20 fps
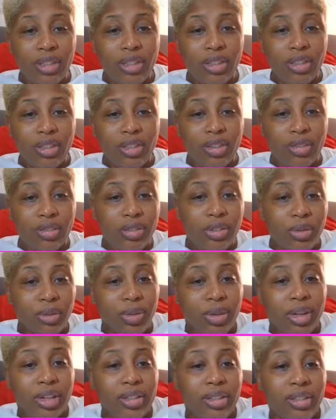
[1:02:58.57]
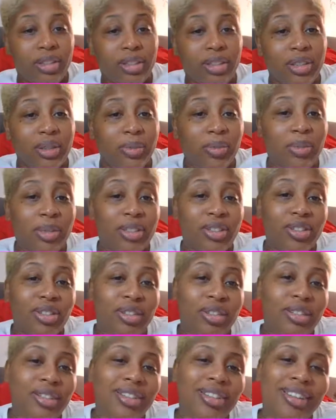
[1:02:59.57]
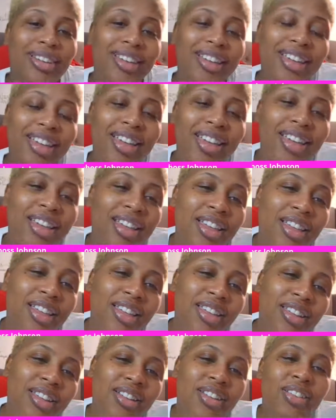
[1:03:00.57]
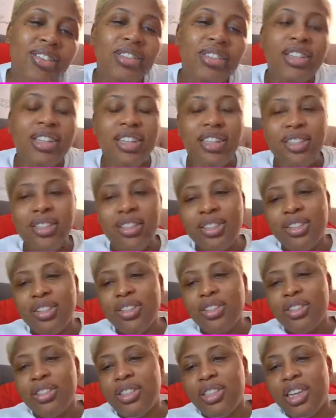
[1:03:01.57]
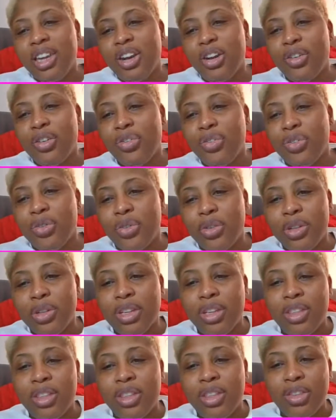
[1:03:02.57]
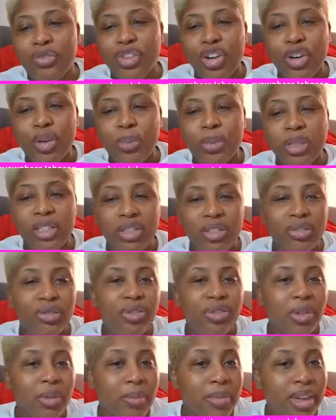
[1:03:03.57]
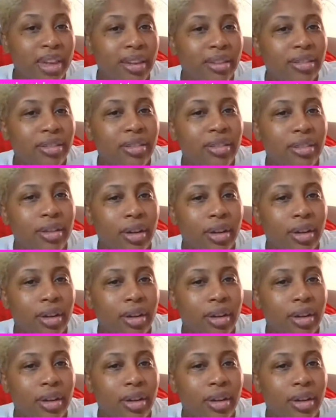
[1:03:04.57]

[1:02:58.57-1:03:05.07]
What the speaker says: I just don't surprise this submission. It's careful with the verbiage of submit,